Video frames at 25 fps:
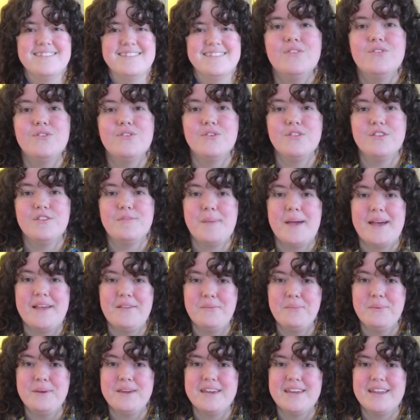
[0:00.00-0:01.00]
So this
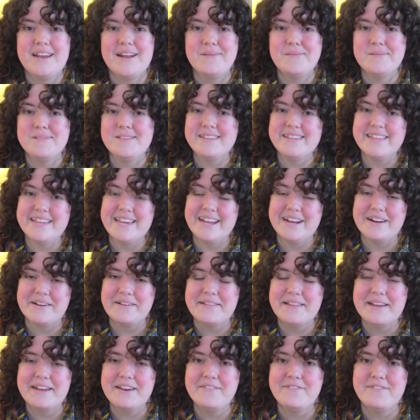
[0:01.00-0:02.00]
past weekend I went to the
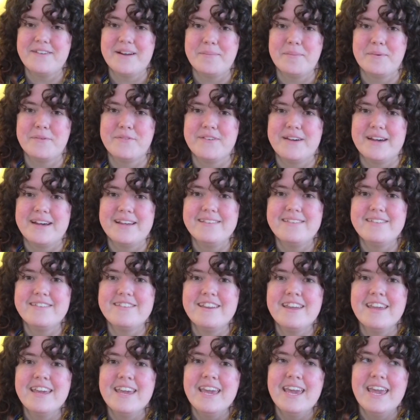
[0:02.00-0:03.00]
Carolina Fiber
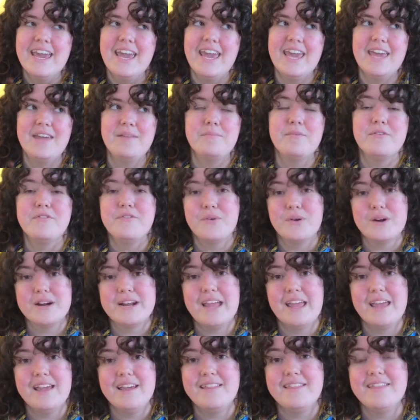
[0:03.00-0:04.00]
Fest, and
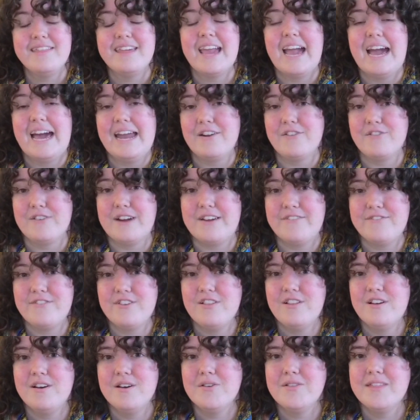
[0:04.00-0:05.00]
beforehand they had a craft
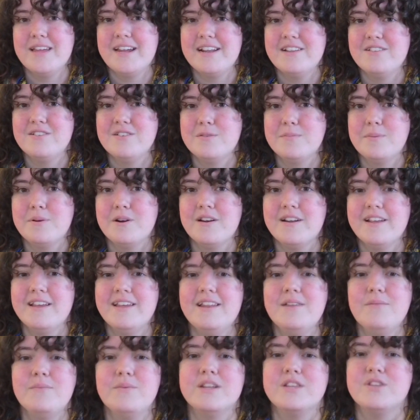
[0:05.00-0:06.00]
along that I took part
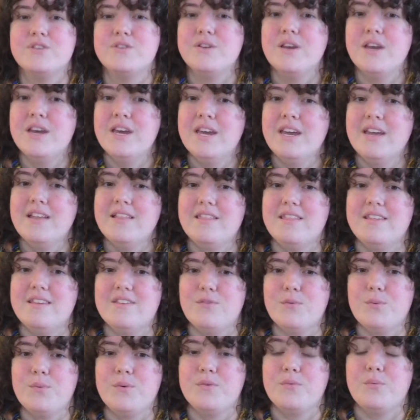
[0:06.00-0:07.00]
in, which
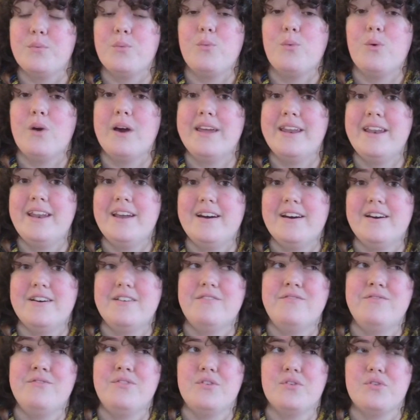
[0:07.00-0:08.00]
this was one
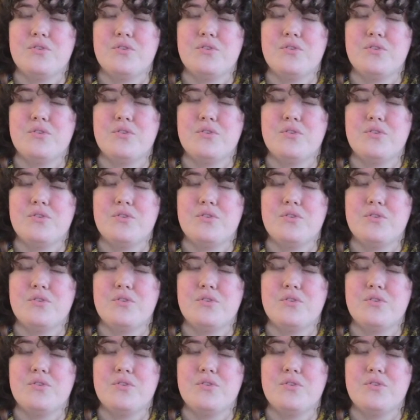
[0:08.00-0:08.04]
of the